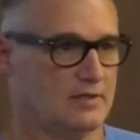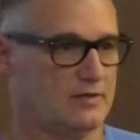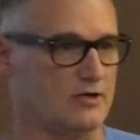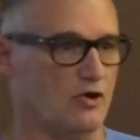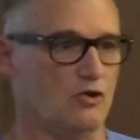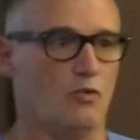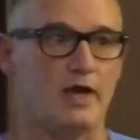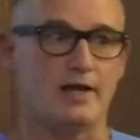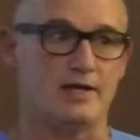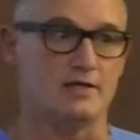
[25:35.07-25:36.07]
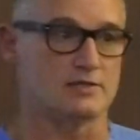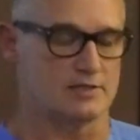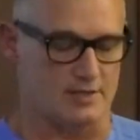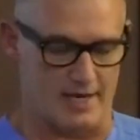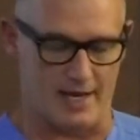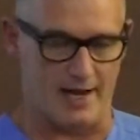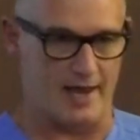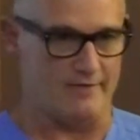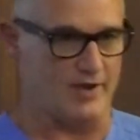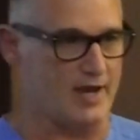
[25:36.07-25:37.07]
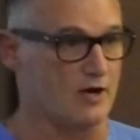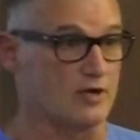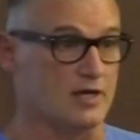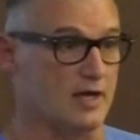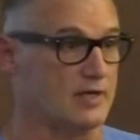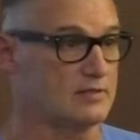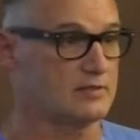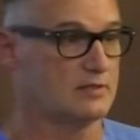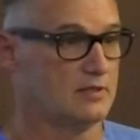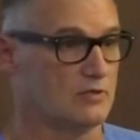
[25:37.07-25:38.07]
The only way it is, they got to have ARDS,